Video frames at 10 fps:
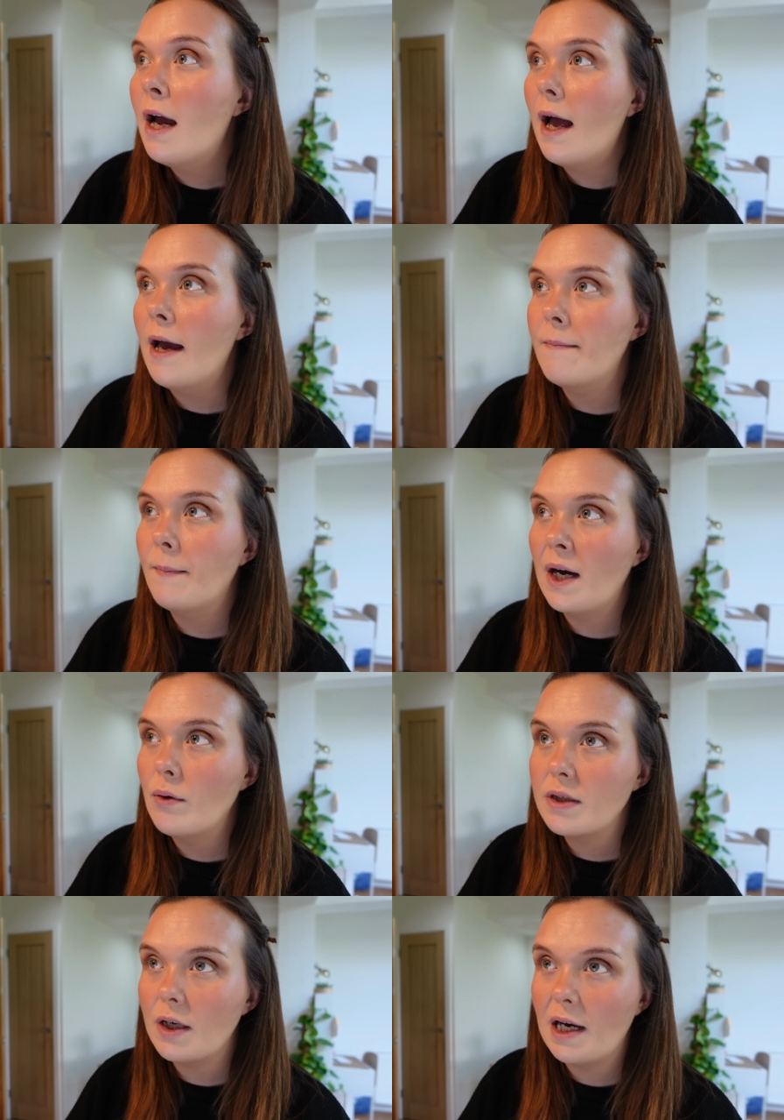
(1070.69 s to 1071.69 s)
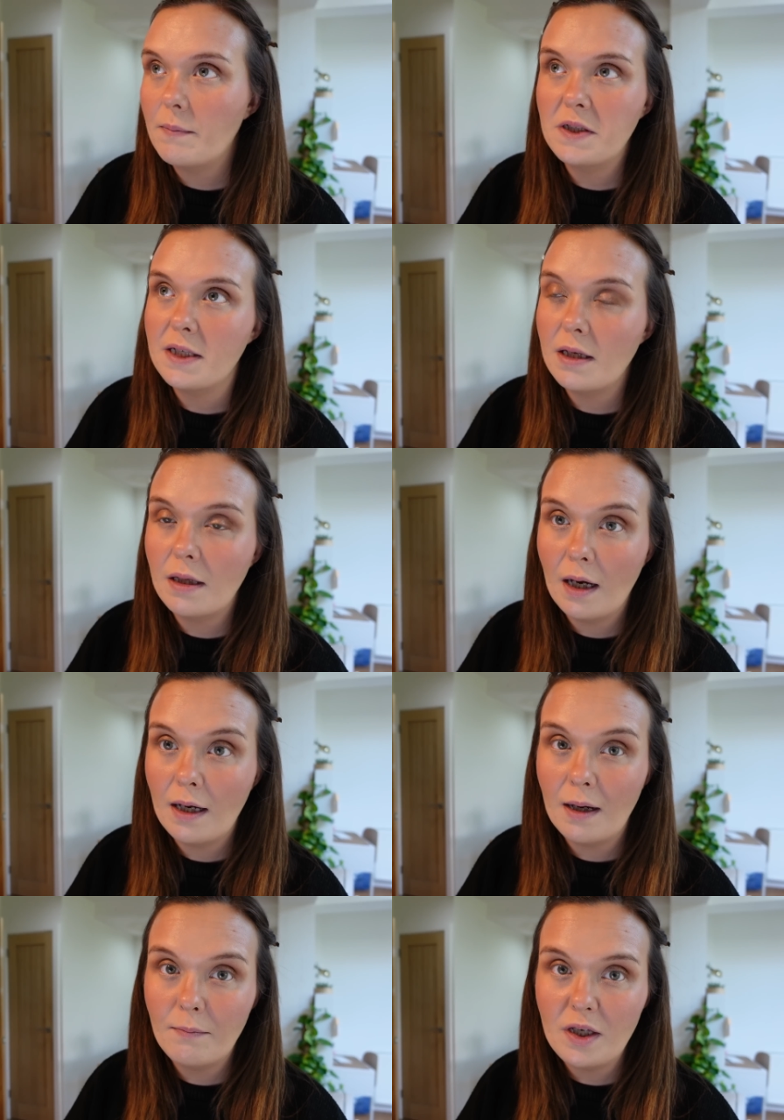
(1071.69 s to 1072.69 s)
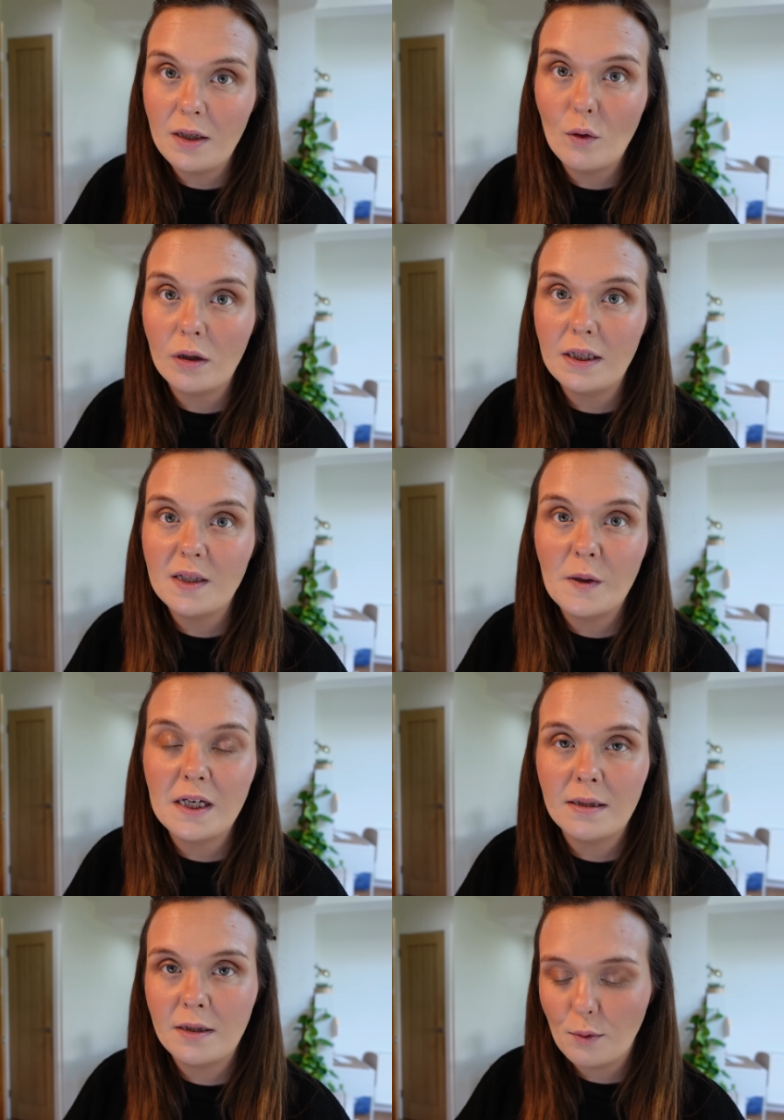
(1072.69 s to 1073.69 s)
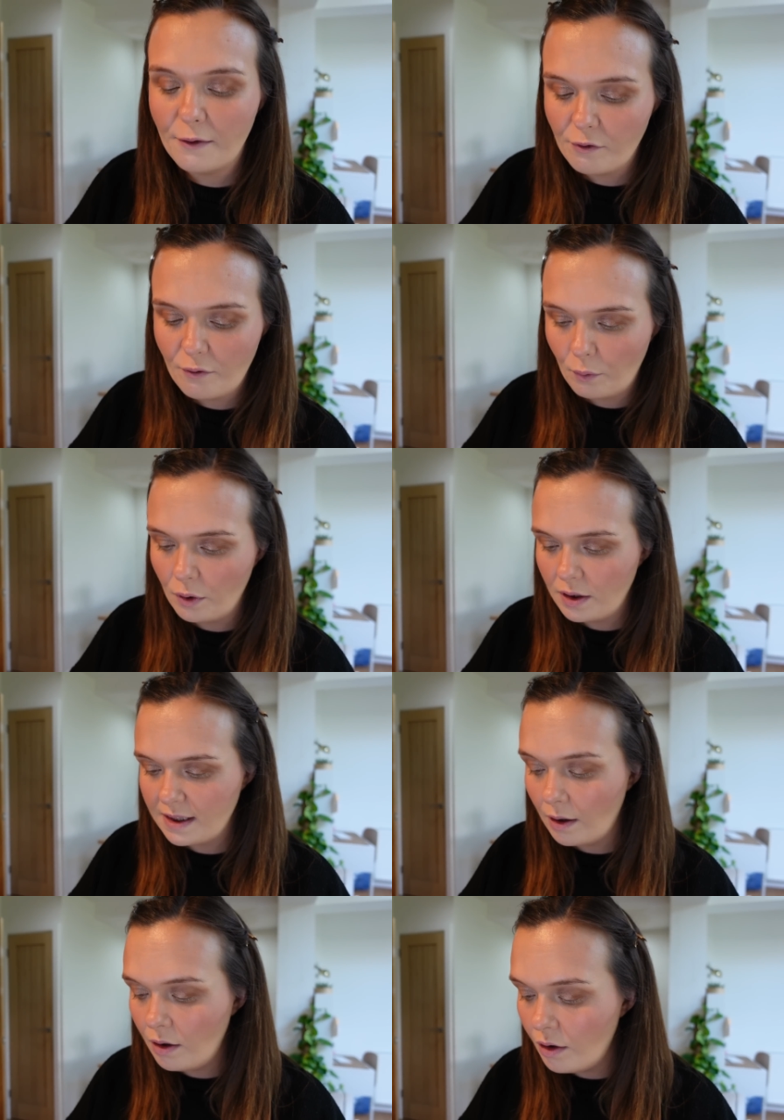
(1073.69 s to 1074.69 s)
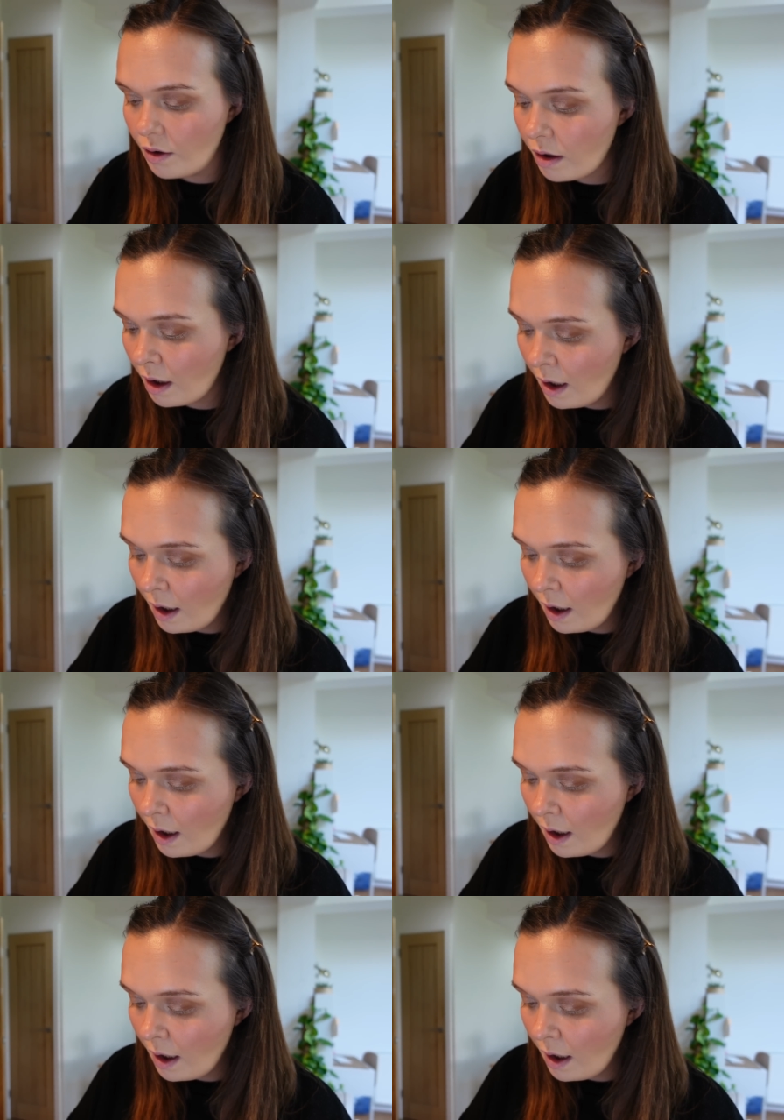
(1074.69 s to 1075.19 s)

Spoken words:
I also happen to think that I am the ugliest person to ever have worked this earth.